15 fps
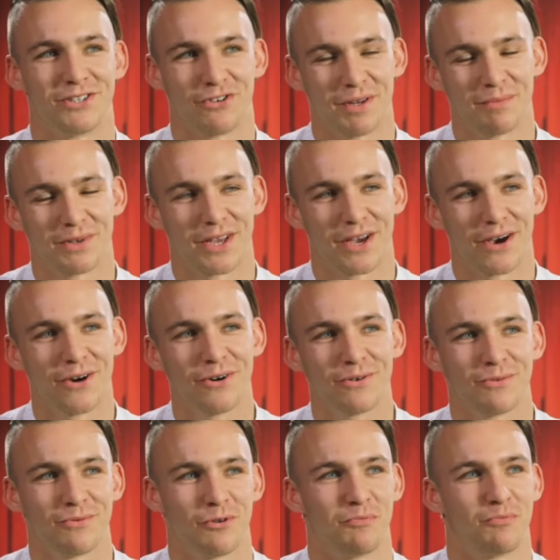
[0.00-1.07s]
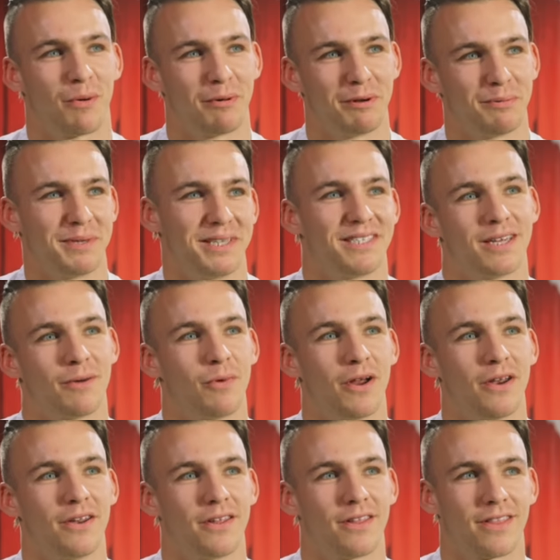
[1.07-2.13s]
dream girl would probably be
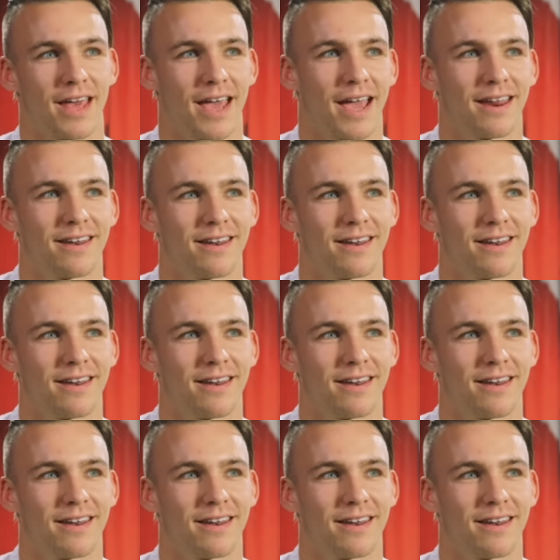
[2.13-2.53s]
someone that